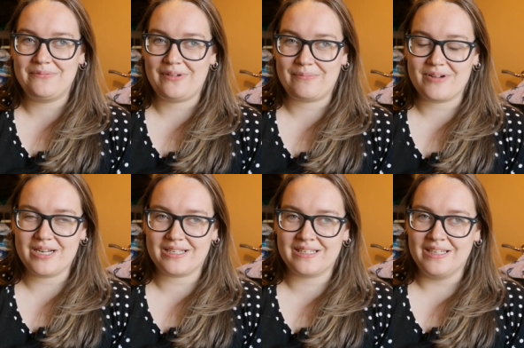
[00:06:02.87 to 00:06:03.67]

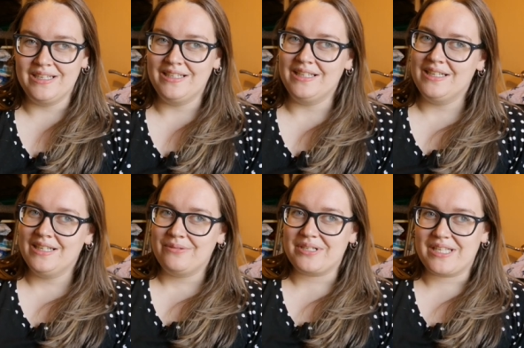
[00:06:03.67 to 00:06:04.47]
fabrics,
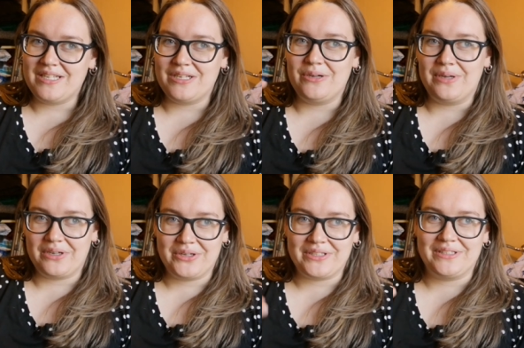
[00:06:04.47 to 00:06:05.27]
which they do
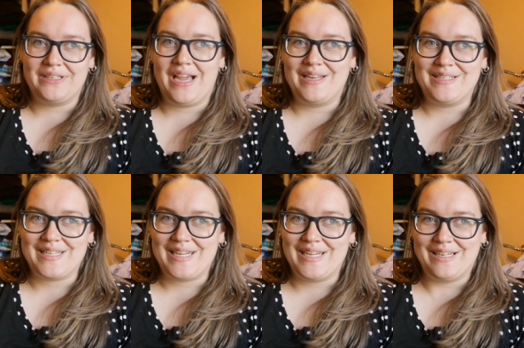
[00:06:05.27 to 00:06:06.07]
in cotton
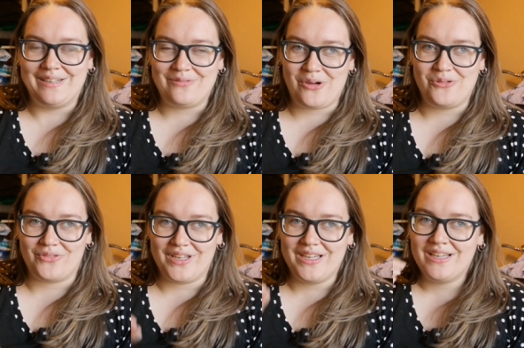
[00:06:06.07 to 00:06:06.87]
and in
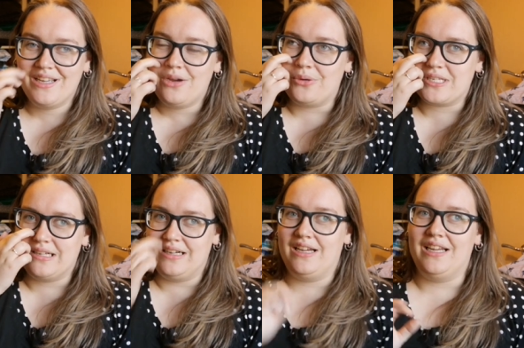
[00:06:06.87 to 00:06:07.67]
velvet, which
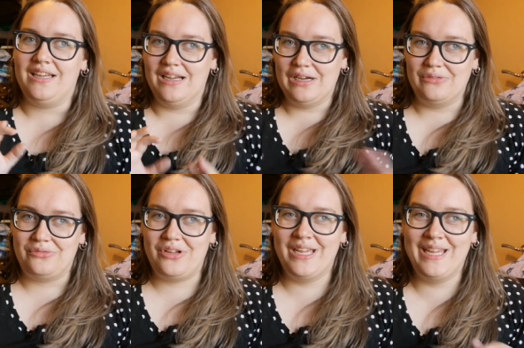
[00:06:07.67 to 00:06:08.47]
I
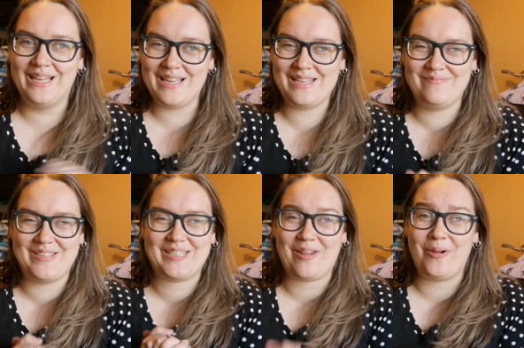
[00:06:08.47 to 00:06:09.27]
love.
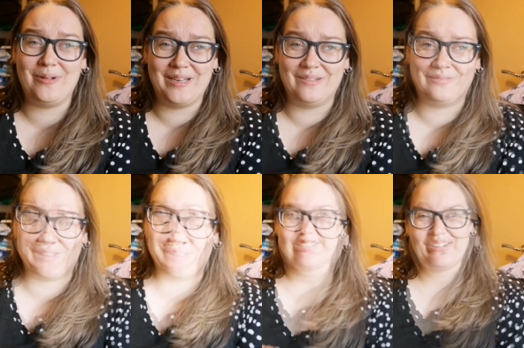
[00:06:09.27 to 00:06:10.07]
I'm so in love
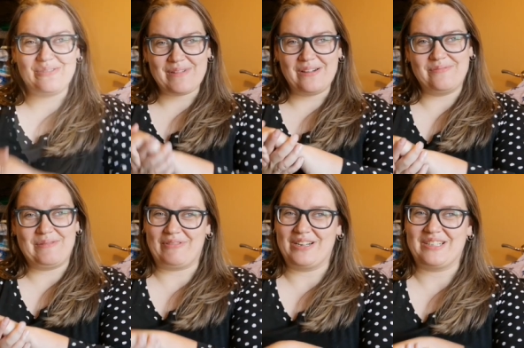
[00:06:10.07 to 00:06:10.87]
with them. They're a little bit out of
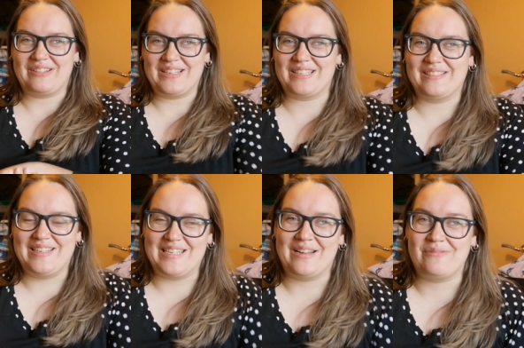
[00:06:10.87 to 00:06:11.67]
my price range. So
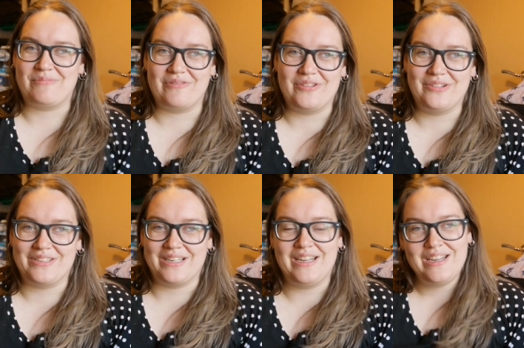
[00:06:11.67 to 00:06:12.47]
I did have a
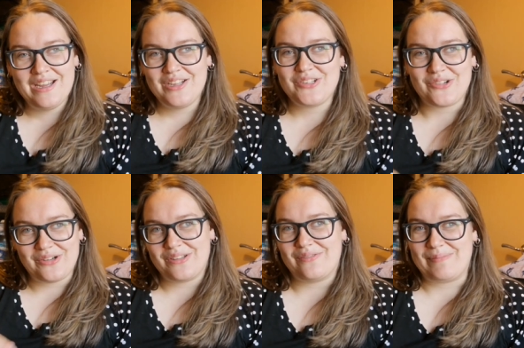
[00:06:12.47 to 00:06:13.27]
peruse and I
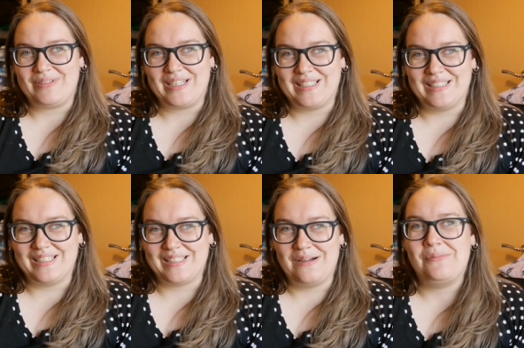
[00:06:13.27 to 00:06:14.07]
stroked the fabrics,
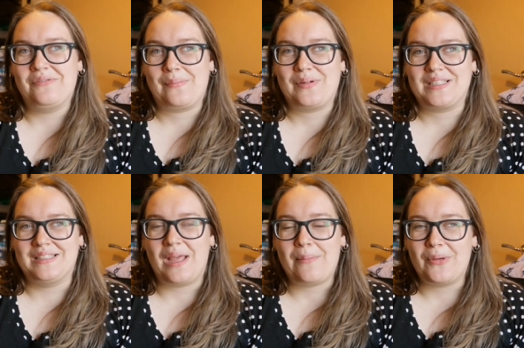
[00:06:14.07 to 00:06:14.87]
the sample fabrics
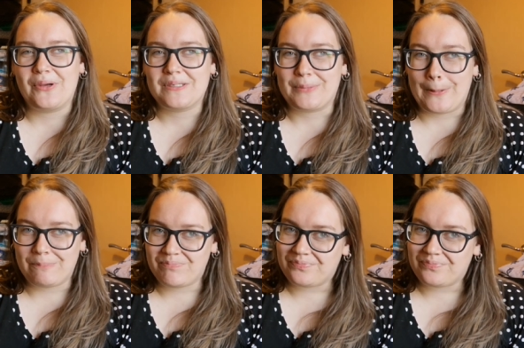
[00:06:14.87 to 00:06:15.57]
in their books, but